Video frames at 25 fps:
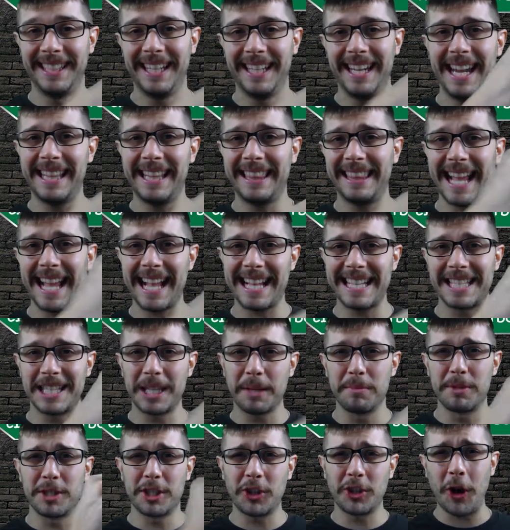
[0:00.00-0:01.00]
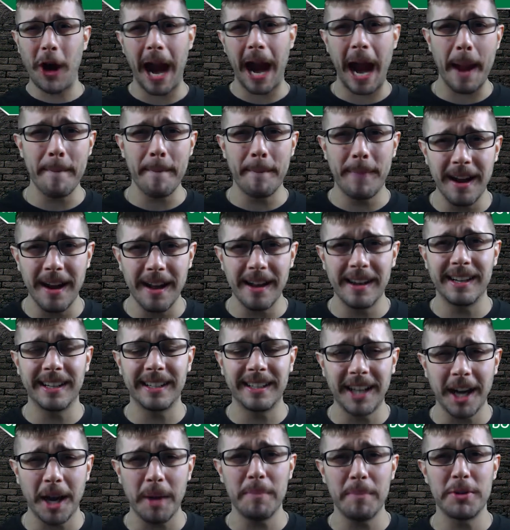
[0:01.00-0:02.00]
hit that subscribe button
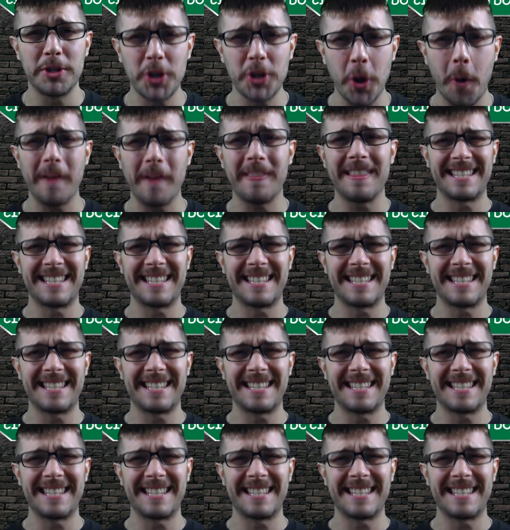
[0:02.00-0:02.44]
and come join